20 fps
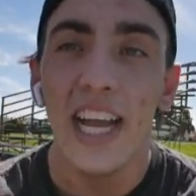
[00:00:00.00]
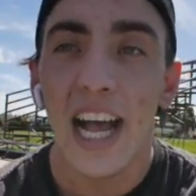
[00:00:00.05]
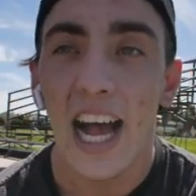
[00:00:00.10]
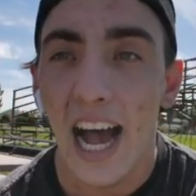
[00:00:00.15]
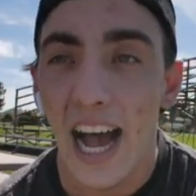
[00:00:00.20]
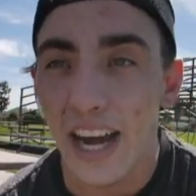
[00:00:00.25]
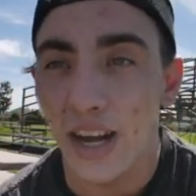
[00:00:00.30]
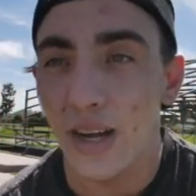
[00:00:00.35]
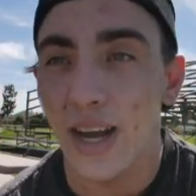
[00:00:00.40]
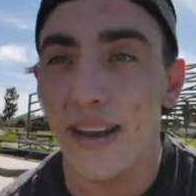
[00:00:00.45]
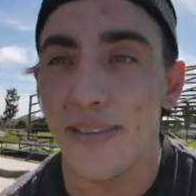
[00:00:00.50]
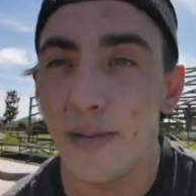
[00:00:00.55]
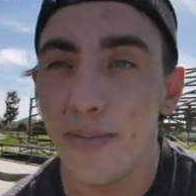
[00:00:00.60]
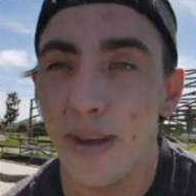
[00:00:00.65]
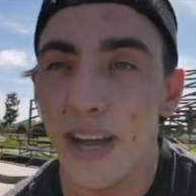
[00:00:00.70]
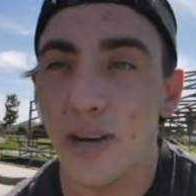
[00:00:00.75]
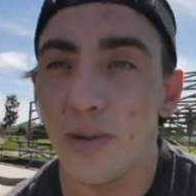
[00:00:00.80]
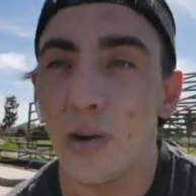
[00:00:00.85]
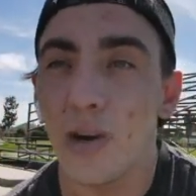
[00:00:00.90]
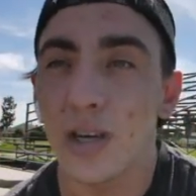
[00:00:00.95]
I don't have a
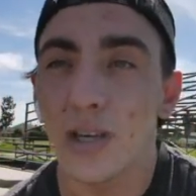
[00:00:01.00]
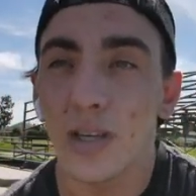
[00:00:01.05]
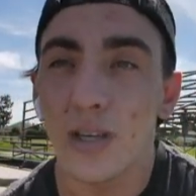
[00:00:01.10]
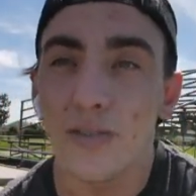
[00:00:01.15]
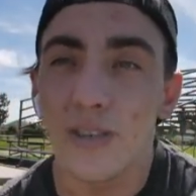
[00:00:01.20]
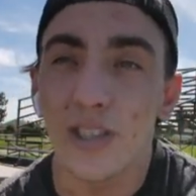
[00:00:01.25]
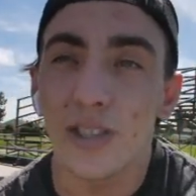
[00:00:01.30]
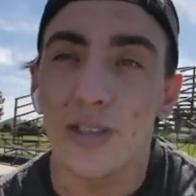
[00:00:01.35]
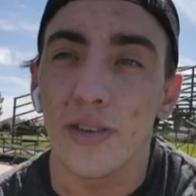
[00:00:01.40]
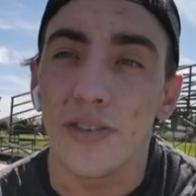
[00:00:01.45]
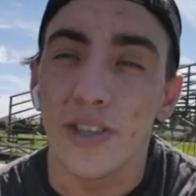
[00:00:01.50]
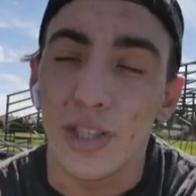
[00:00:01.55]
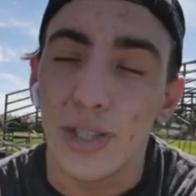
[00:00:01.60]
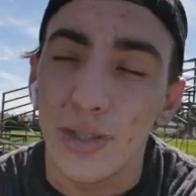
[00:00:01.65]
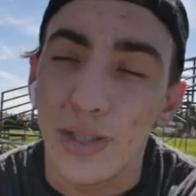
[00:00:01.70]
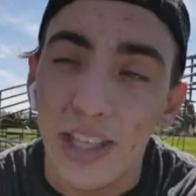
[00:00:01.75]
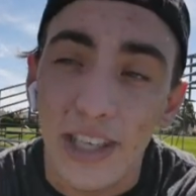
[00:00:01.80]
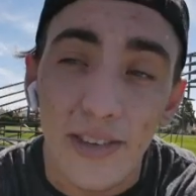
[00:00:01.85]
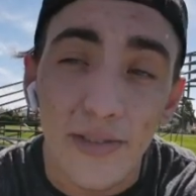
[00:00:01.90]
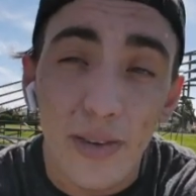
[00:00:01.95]
back walkover, so if you're
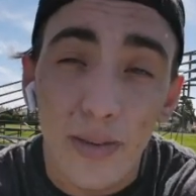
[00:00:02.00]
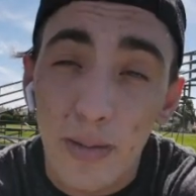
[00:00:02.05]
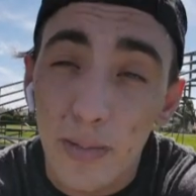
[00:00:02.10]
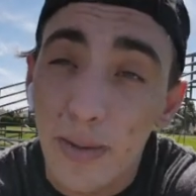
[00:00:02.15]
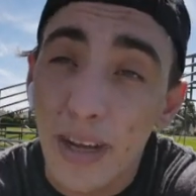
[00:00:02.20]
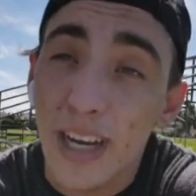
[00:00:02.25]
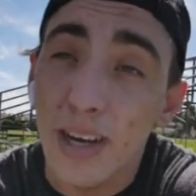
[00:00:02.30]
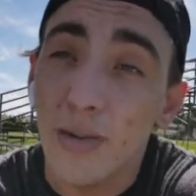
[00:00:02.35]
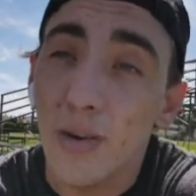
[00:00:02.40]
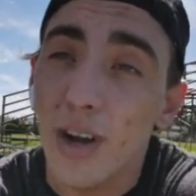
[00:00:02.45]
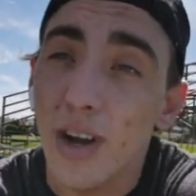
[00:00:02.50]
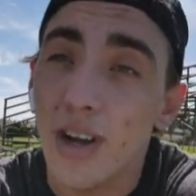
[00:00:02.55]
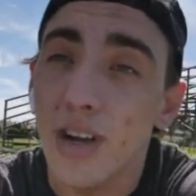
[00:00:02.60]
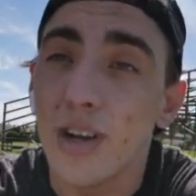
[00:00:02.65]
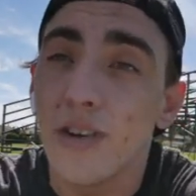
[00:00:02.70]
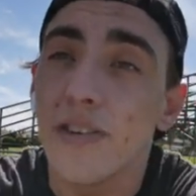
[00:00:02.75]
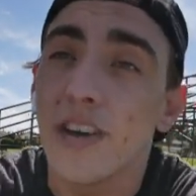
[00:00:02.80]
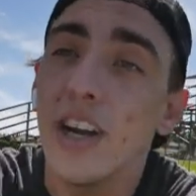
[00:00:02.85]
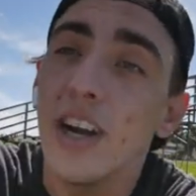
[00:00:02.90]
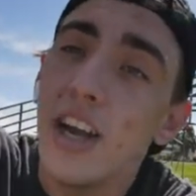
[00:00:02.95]
doing it from a back
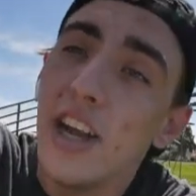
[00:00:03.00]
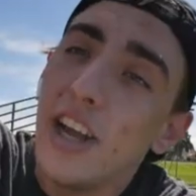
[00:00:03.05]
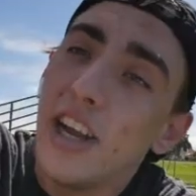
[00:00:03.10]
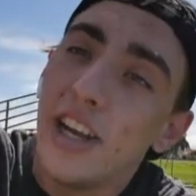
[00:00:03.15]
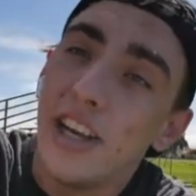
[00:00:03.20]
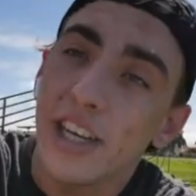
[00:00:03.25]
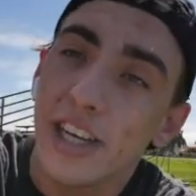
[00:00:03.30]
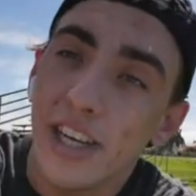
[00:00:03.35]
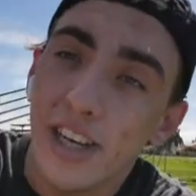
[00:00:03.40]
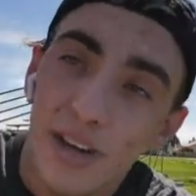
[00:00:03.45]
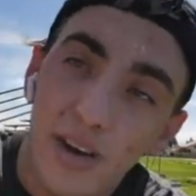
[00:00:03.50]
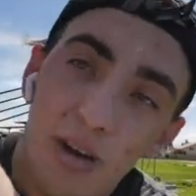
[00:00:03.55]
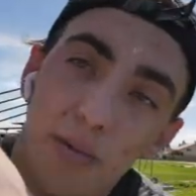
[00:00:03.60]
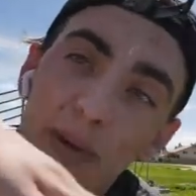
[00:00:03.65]
walkover, you're going to do a